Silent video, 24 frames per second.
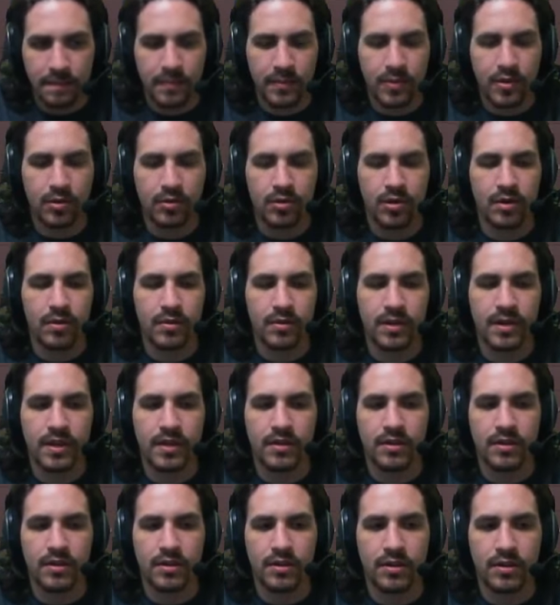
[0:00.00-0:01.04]
You go
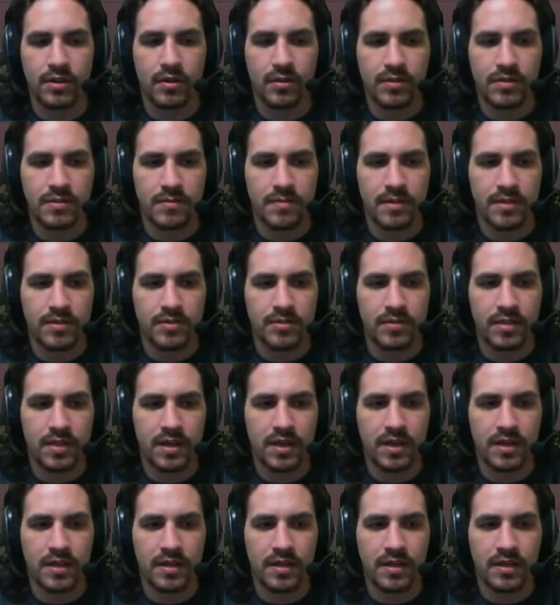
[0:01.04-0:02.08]
here, you go to
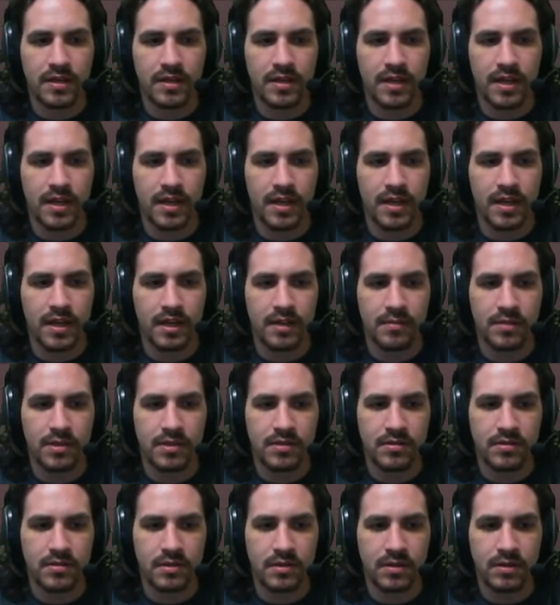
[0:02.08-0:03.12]
Metria. Hi,
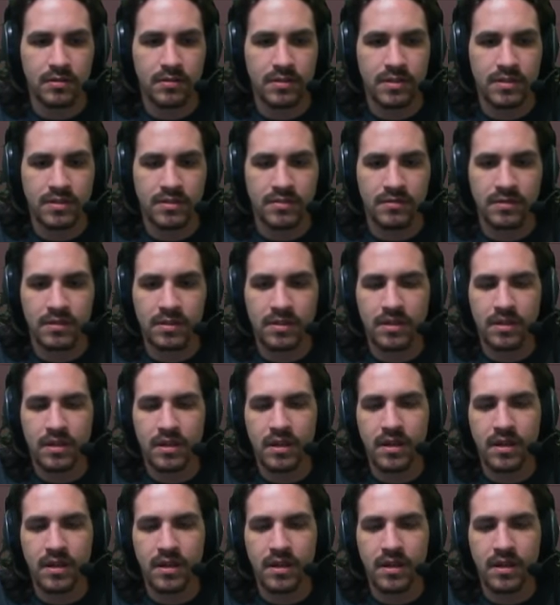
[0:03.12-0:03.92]
Metria, what's going on?